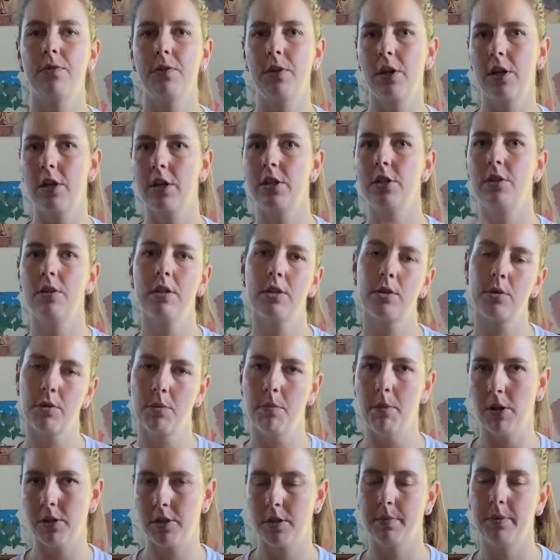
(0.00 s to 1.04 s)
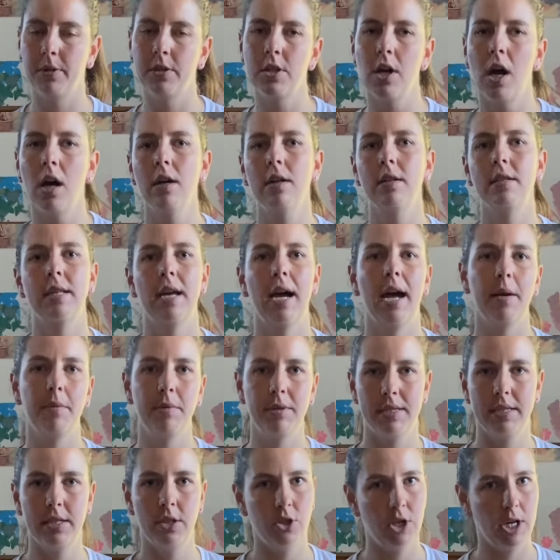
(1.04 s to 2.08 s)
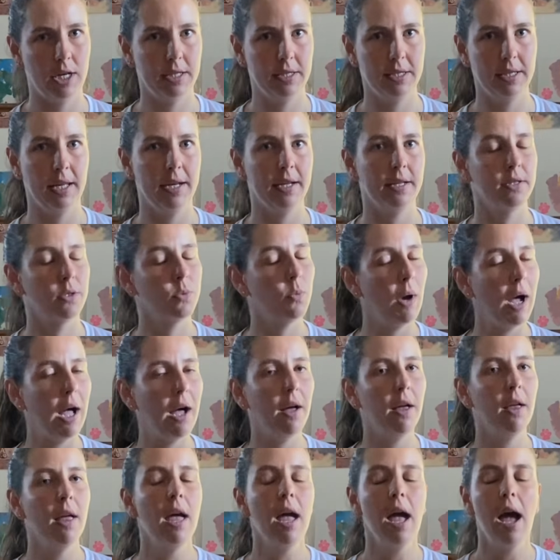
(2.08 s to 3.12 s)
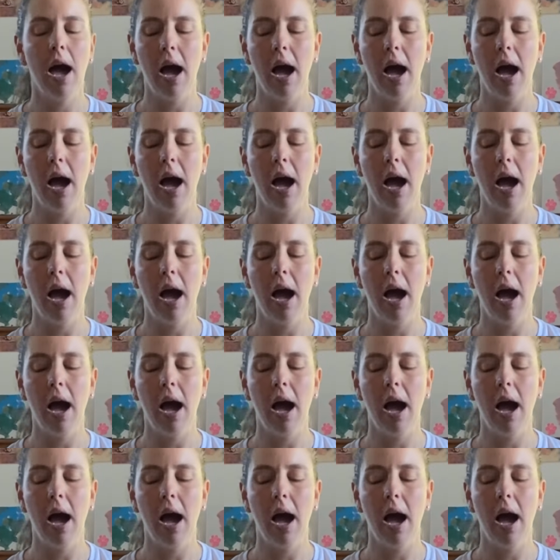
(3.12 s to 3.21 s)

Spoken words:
you're going to do this with multiple dogs, I would suggest that as well.